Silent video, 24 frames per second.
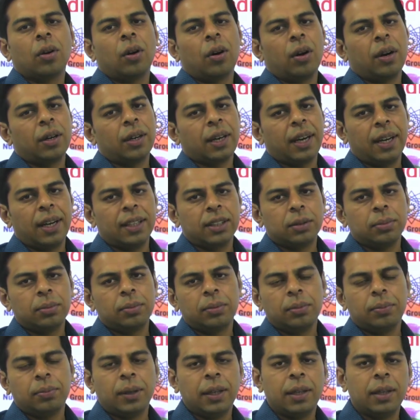has
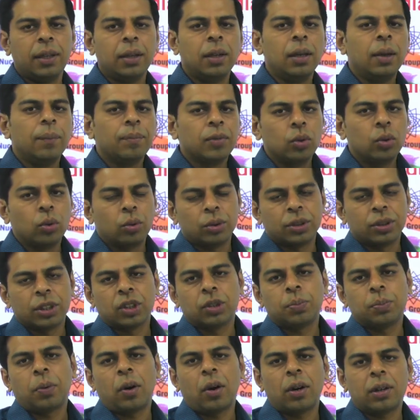been, you could say,
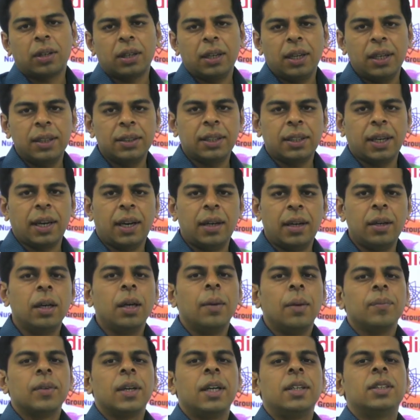spotless, and
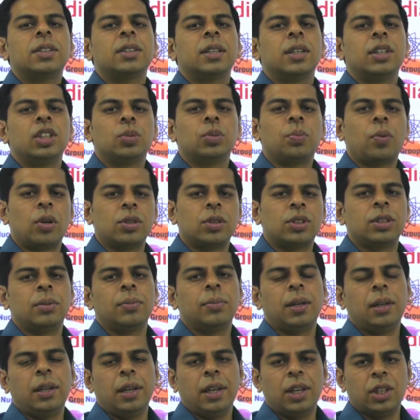it's a responsible
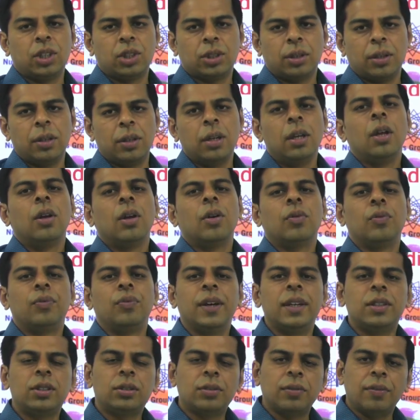nation which
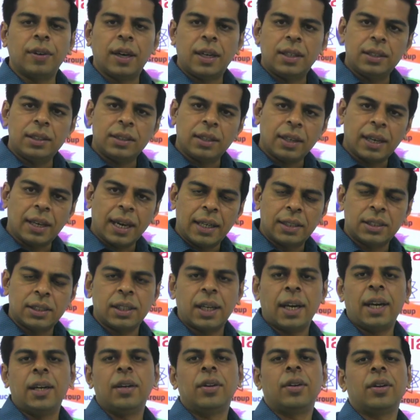one gets
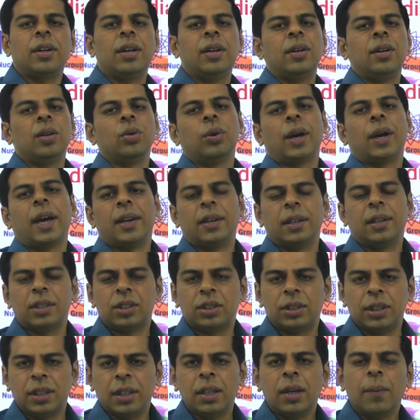entry into NSG
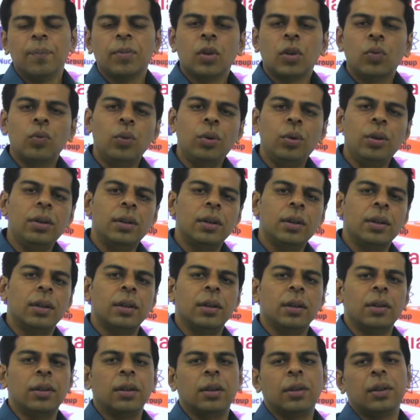would
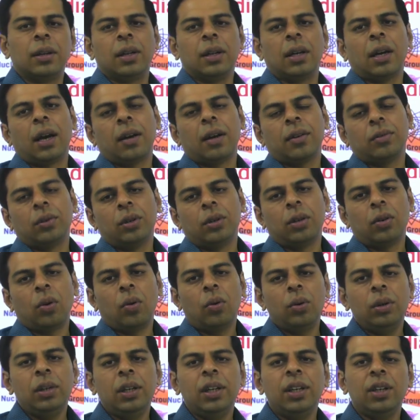only
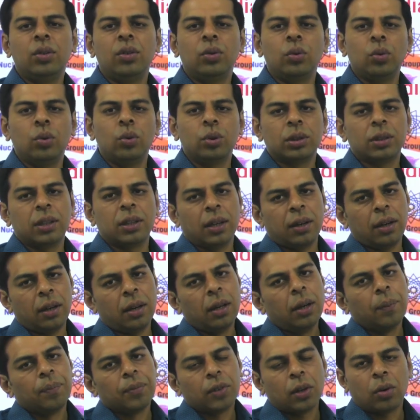use the
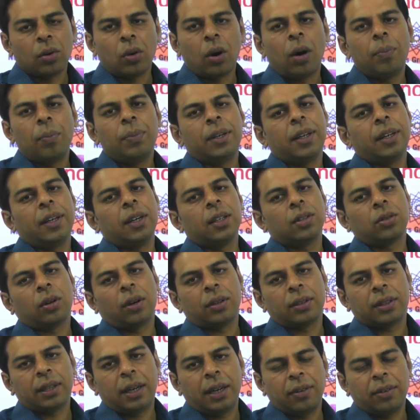raw materials or the
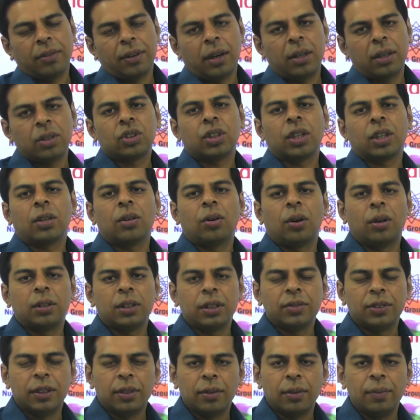advanced technologies which will
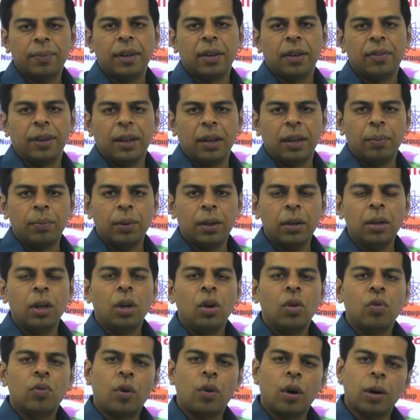be available
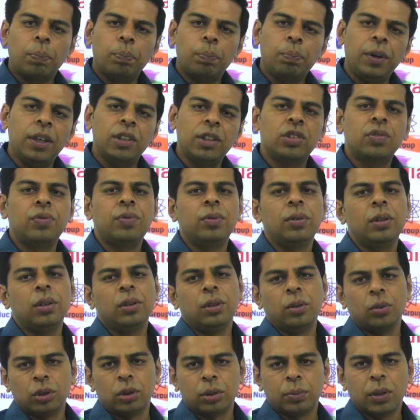for peaceful use,
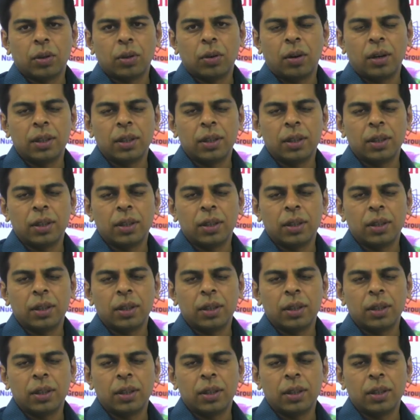because